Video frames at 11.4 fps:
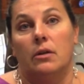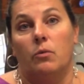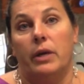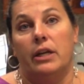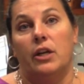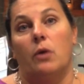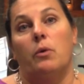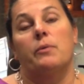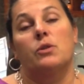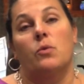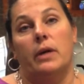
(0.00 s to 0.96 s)
we didn't know what
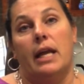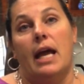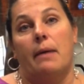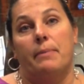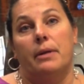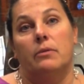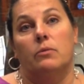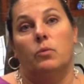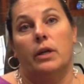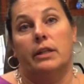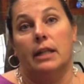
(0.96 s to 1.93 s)
was going to happen
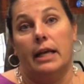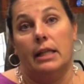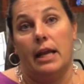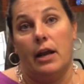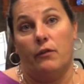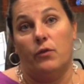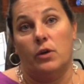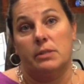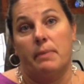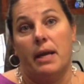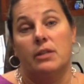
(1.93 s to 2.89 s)
with Langley Air Force
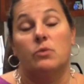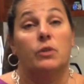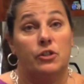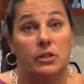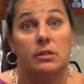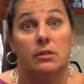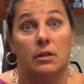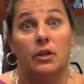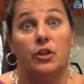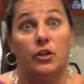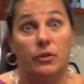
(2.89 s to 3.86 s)
Base, which is a
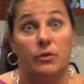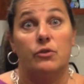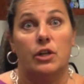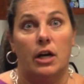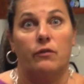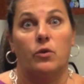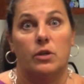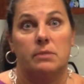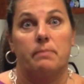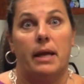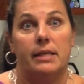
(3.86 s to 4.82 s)
huge Air
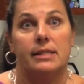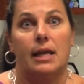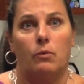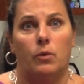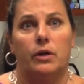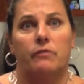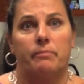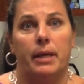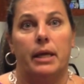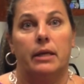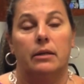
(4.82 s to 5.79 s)
Force base that would have
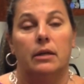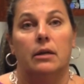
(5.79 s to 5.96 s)
been,